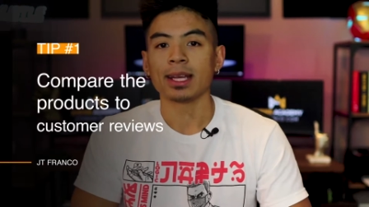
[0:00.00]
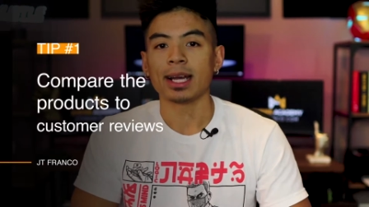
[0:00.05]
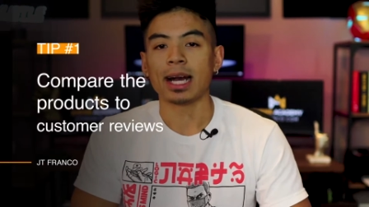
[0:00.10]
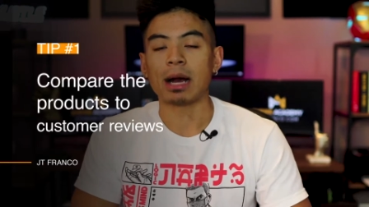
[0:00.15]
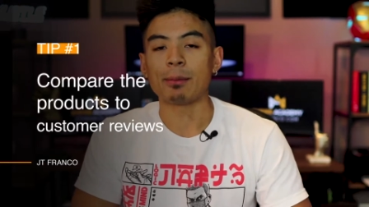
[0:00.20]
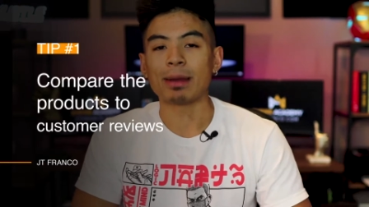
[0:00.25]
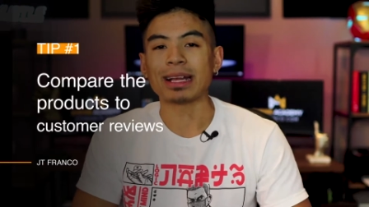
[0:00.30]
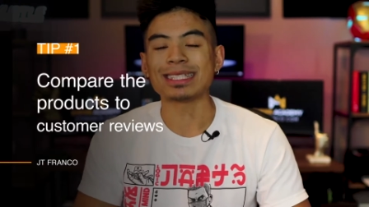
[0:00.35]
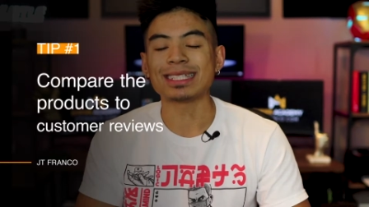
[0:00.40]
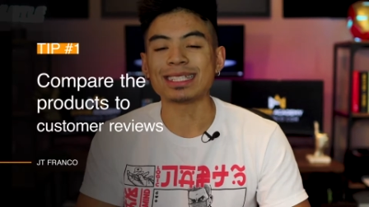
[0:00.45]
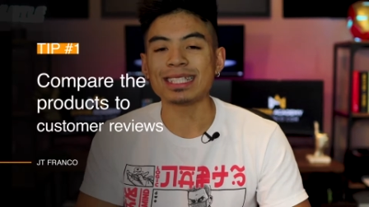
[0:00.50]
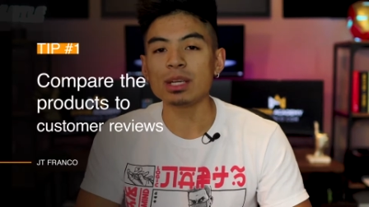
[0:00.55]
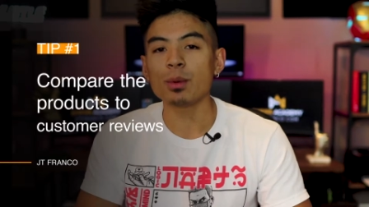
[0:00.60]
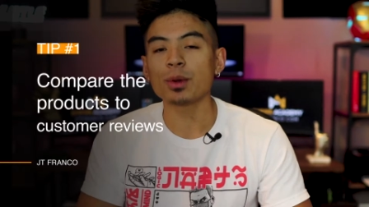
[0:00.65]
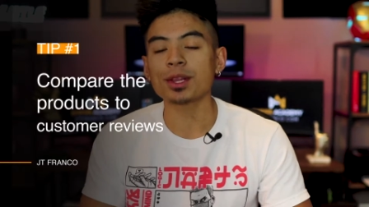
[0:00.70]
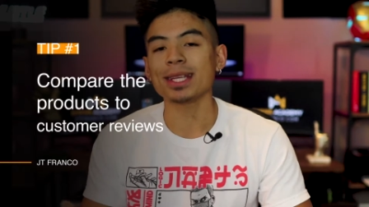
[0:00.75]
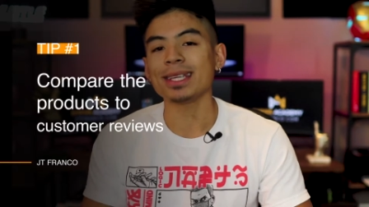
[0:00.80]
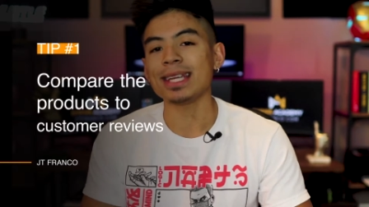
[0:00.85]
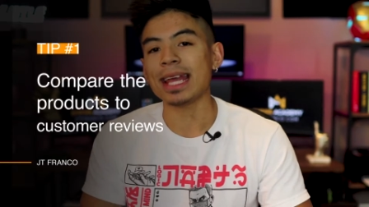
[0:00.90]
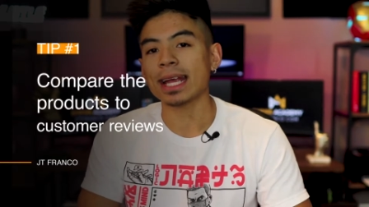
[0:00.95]
um, and see
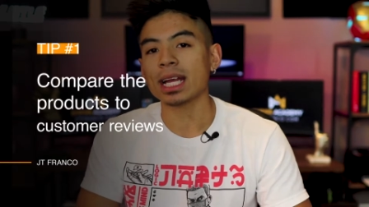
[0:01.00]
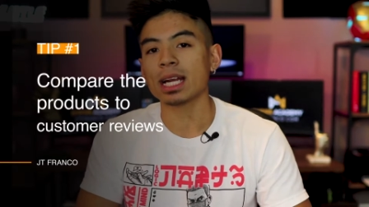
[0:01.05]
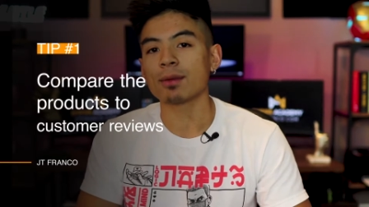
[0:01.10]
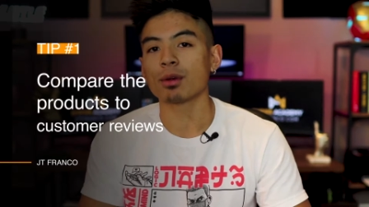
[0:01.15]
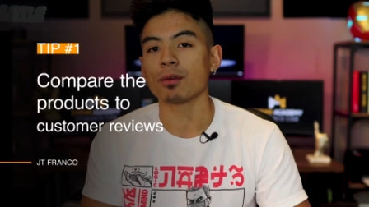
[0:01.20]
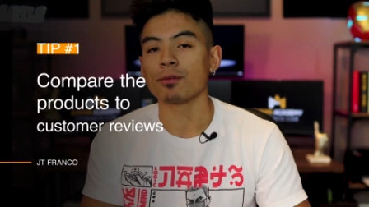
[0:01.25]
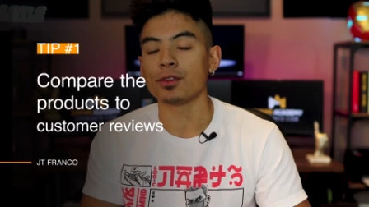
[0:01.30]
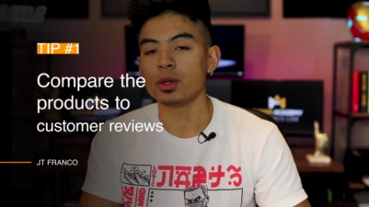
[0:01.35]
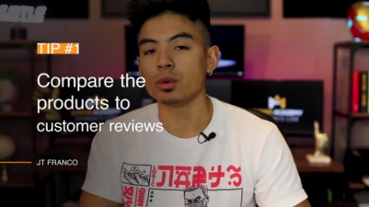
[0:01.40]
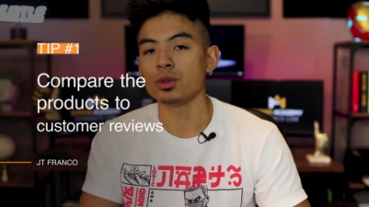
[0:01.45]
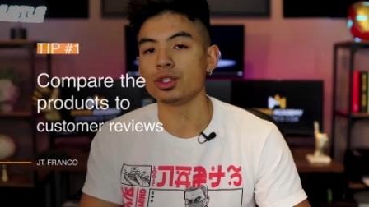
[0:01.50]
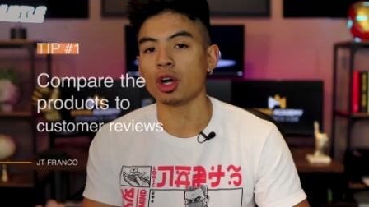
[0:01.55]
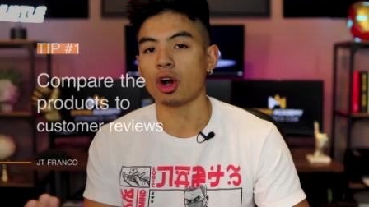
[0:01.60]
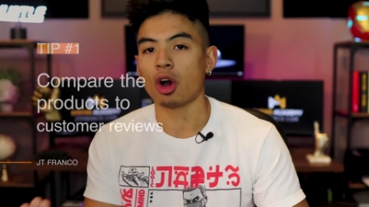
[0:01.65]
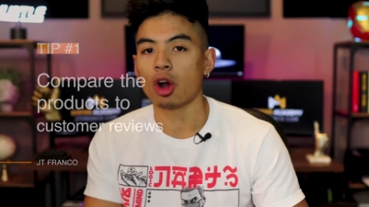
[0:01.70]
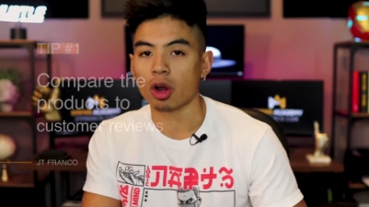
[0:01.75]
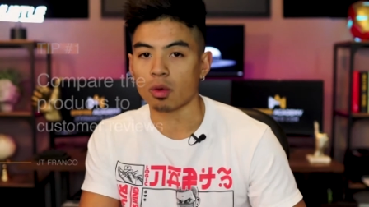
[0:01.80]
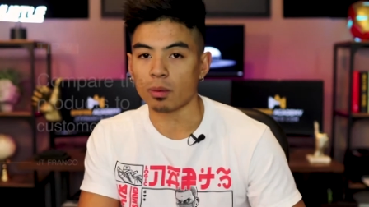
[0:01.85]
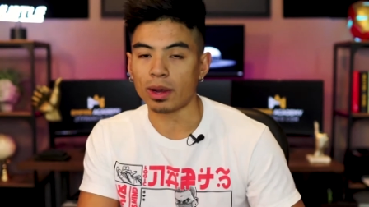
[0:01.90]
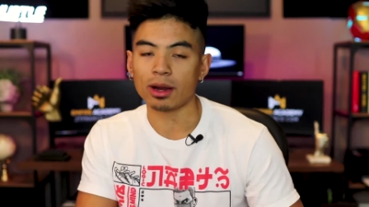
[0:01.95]
what the negative reviews
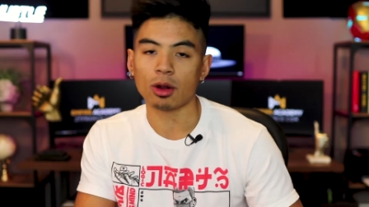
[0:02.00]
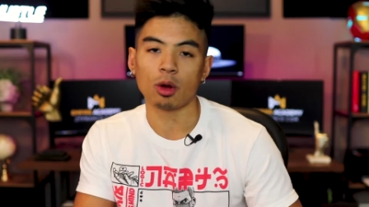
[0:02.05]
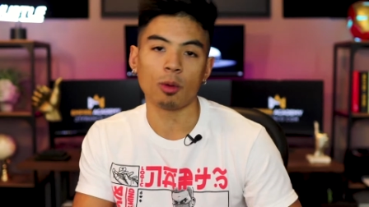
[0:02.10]
are, right?